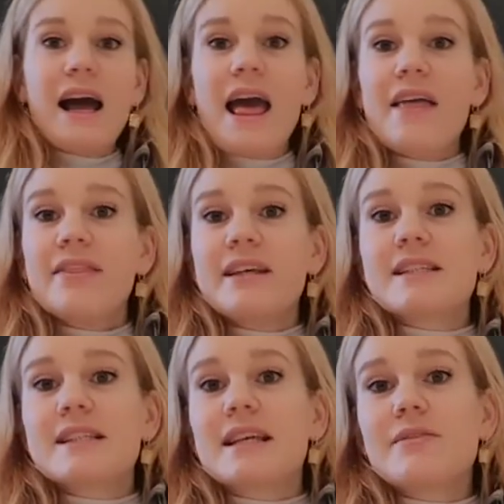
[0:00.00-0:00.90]
And
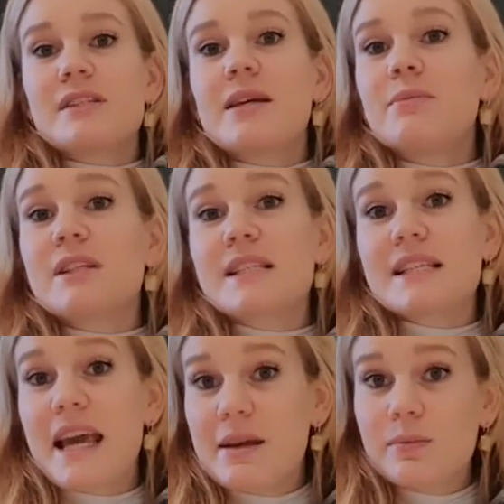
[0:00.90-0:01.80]
this gives him the
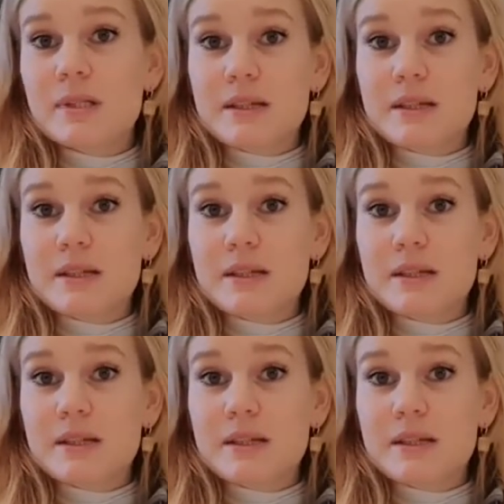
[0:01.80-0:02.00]
same